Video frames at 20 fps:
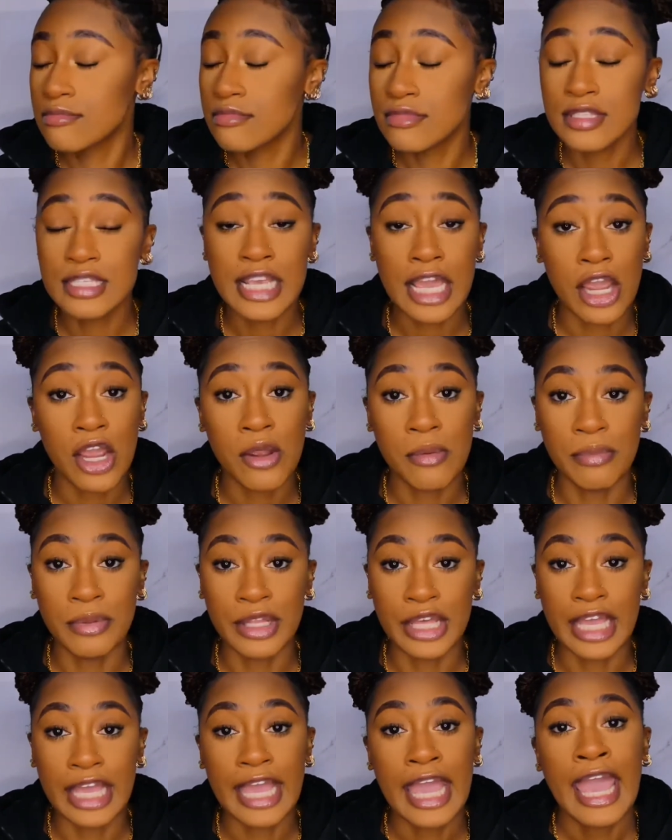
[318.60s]

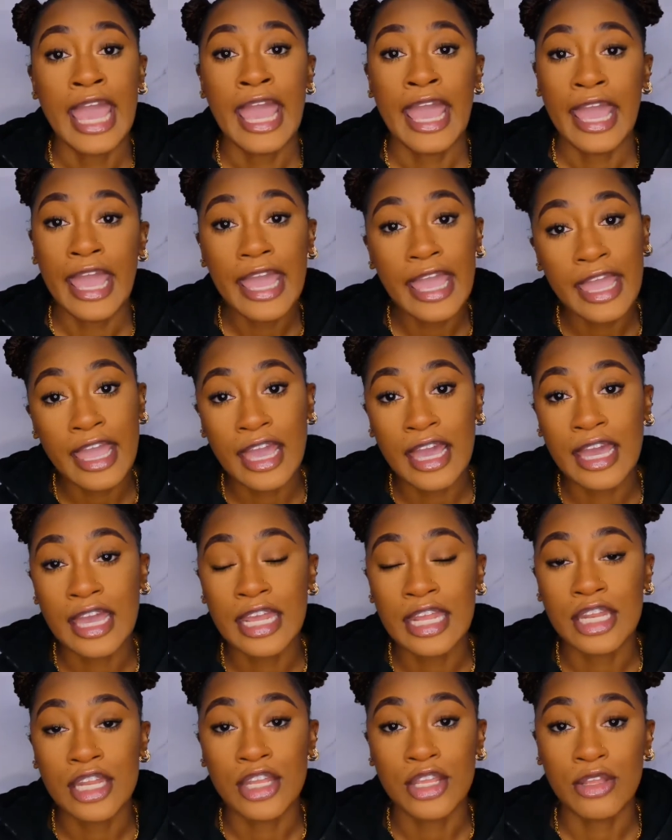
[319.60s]
terribly,
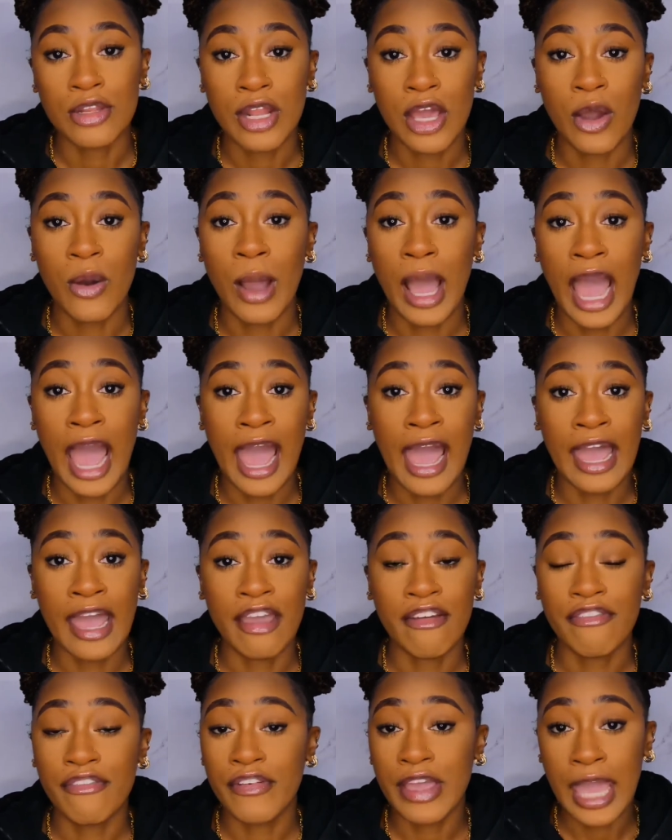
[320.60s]
and you know,
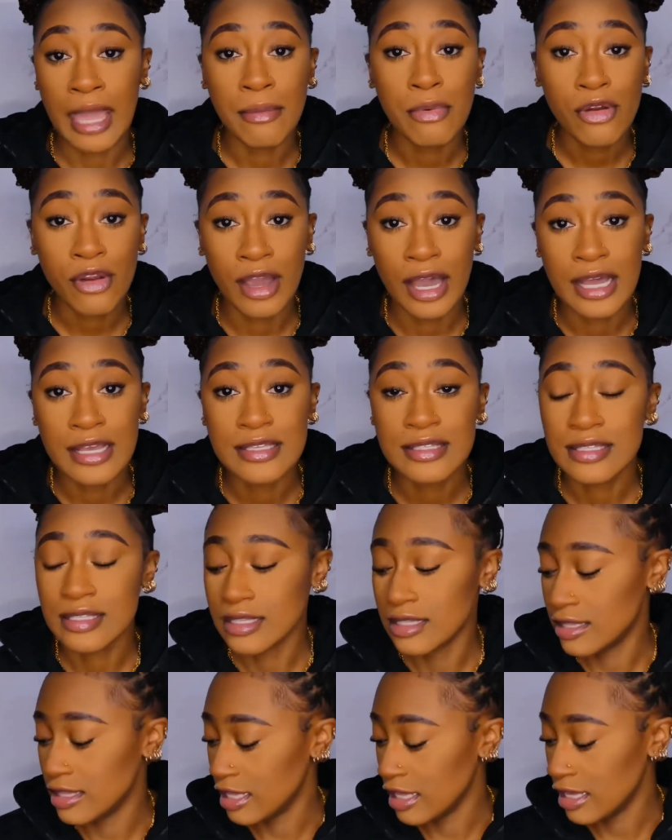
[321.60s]
I came across
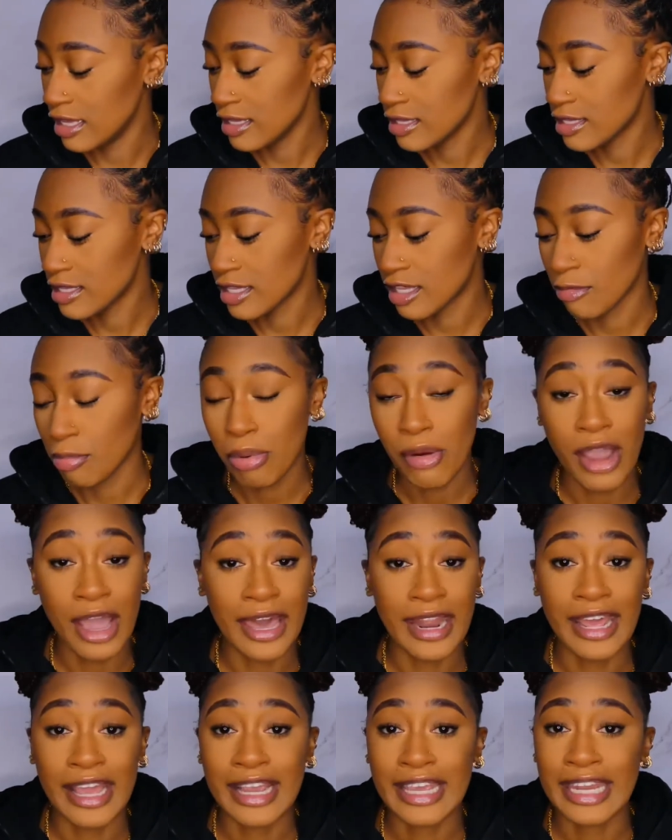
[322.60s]
this
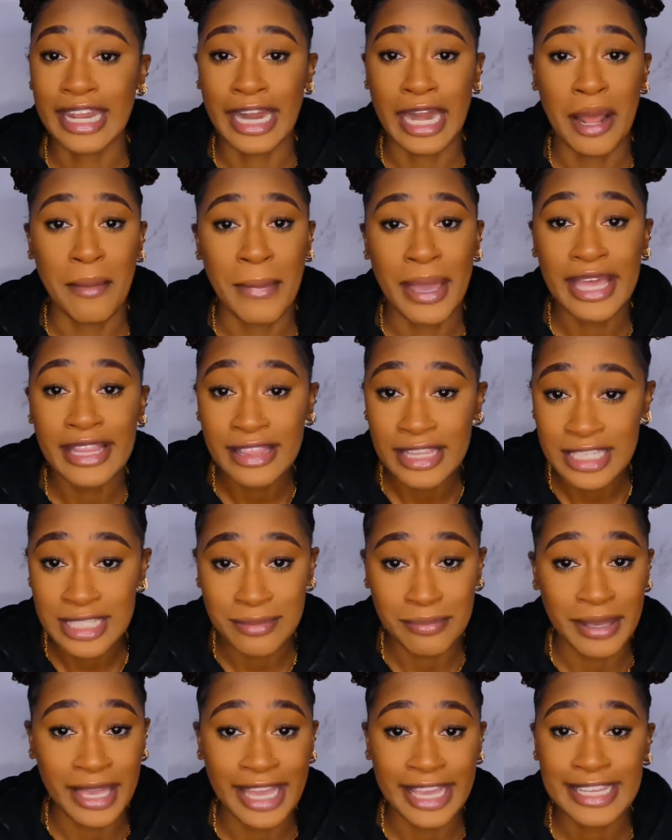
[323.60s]
product and I made this
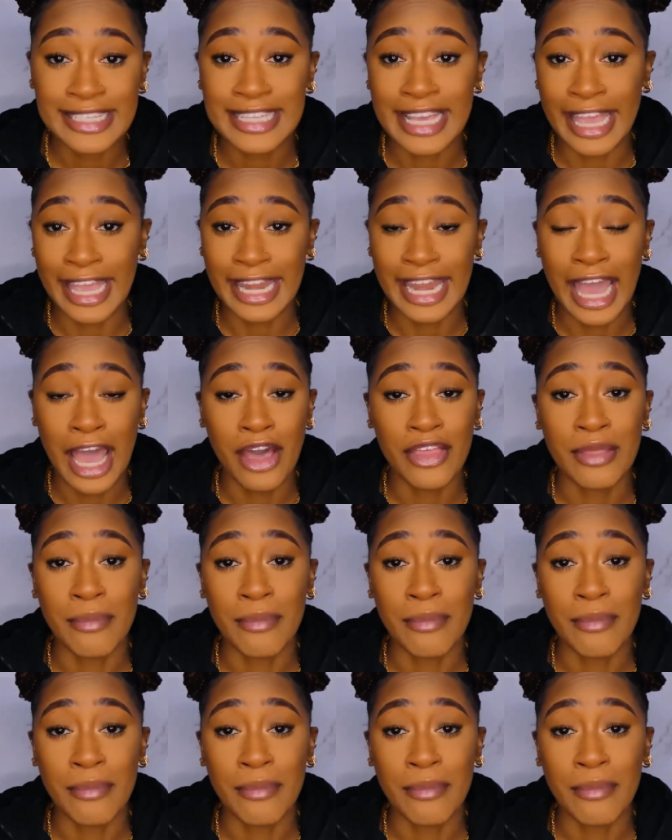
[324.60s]
mix, and now the